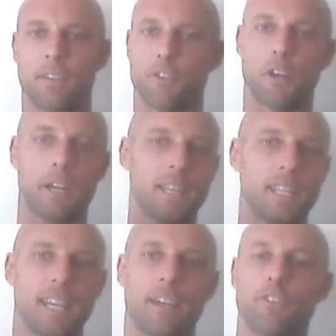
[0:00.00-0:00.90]
If you're in
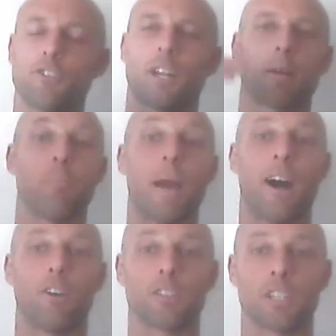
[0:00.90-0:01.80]
the air, if you're trying to
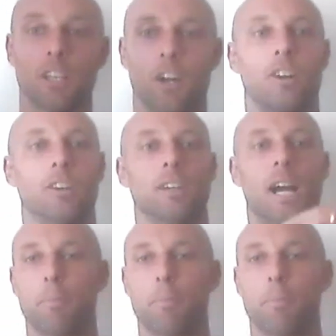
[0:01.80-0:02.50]
bound along